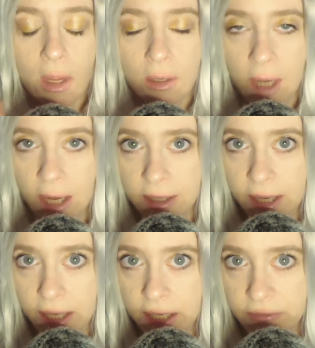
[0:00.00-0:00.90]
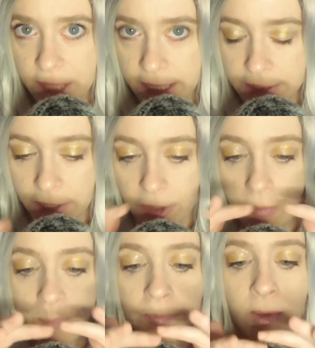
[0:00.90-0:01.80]
got a flat tire.
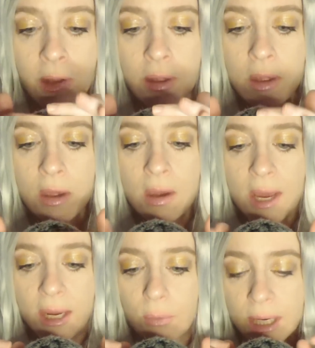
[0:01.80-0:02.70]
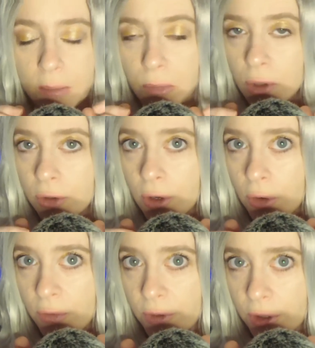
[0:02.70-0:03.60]
And when he pulled
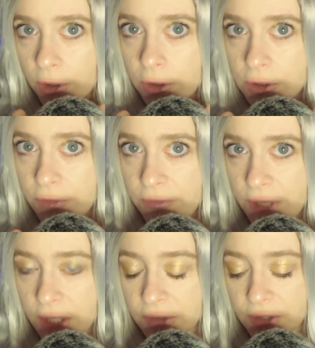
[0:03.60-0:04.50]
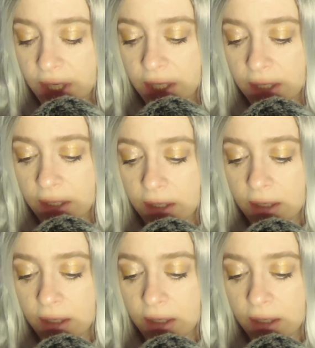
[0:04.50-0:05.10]
over to fix it,